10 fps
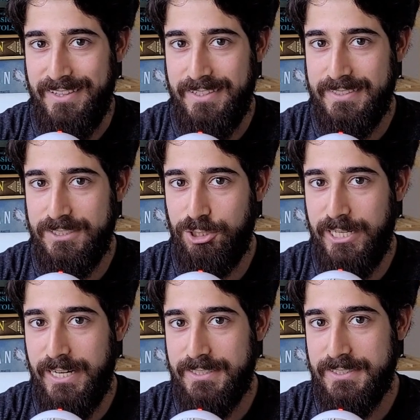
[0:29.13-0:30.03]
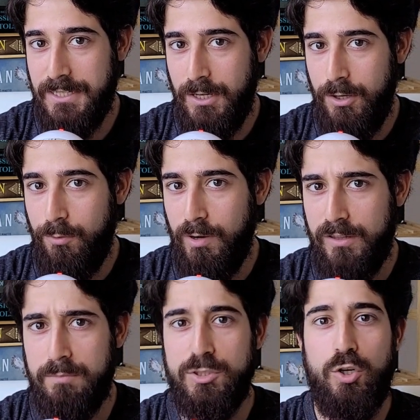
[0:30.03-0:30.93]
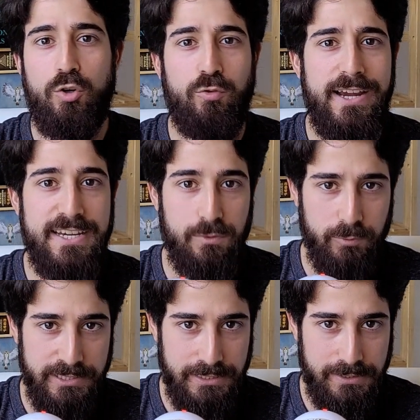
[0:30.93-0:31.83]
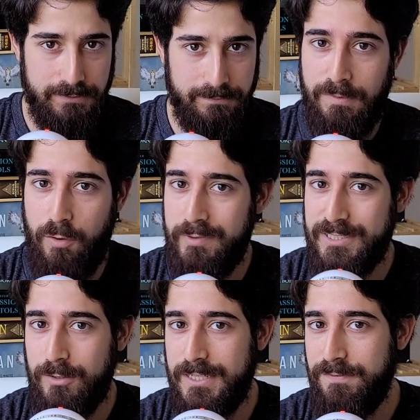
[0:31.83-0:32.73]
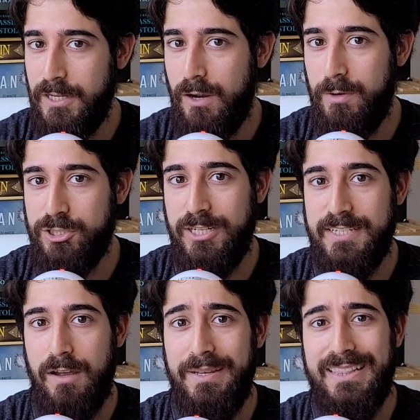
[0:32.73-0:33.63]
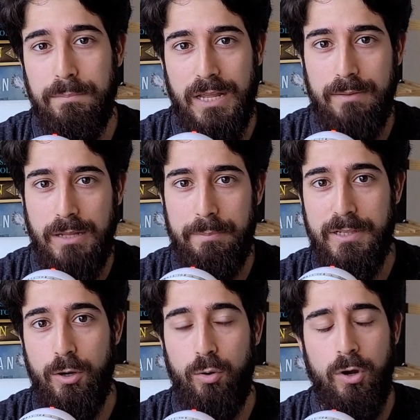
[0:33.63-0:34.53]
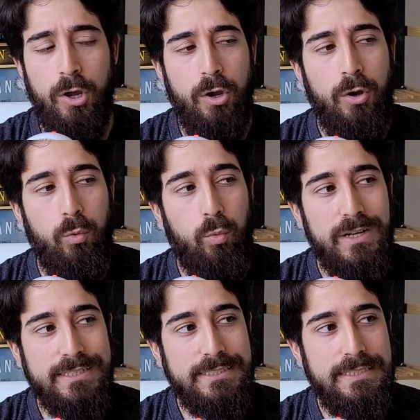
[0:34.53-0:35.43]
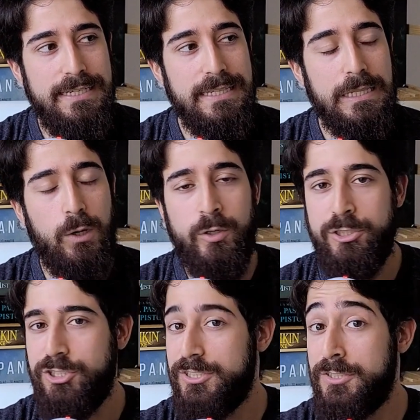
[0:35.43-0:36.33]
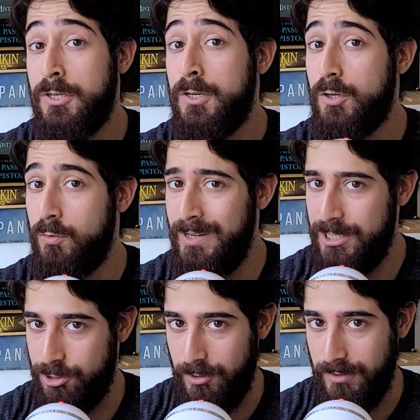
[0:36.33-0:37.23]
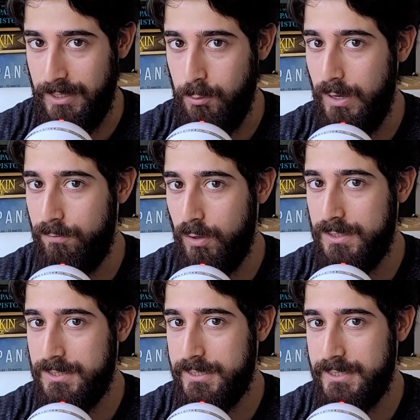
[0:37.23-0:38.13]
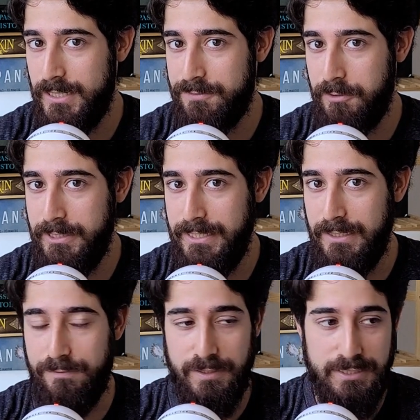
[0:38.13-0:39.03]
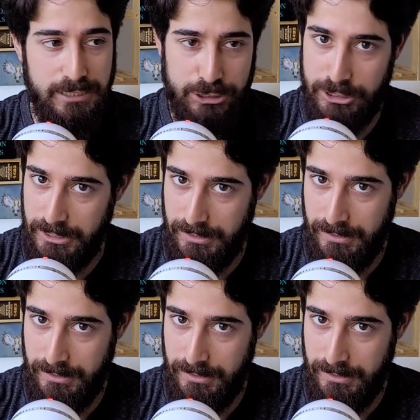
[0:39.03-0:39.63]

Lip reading: This is GDS. Welcome to Kraken Week. Before we start this video, I want you to tell me in the blah blah below, what's the largest creature that you have run successfully in 5th edition?